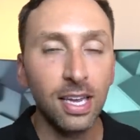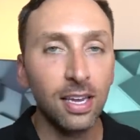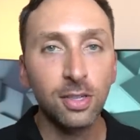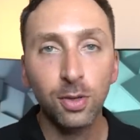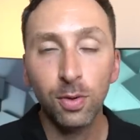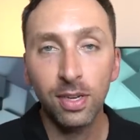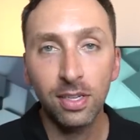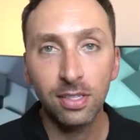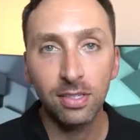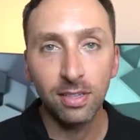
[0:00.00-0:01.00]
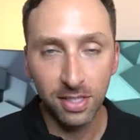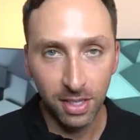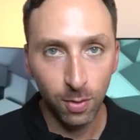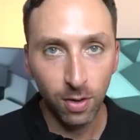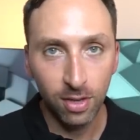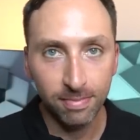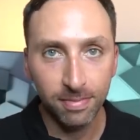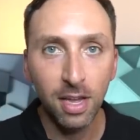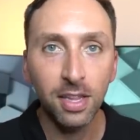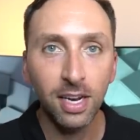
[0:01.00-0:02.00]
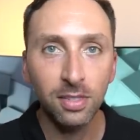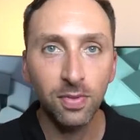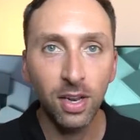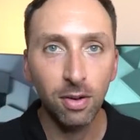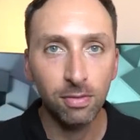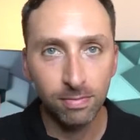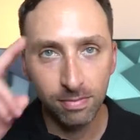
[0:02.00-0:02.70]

And as always, I'll see you all on the next video.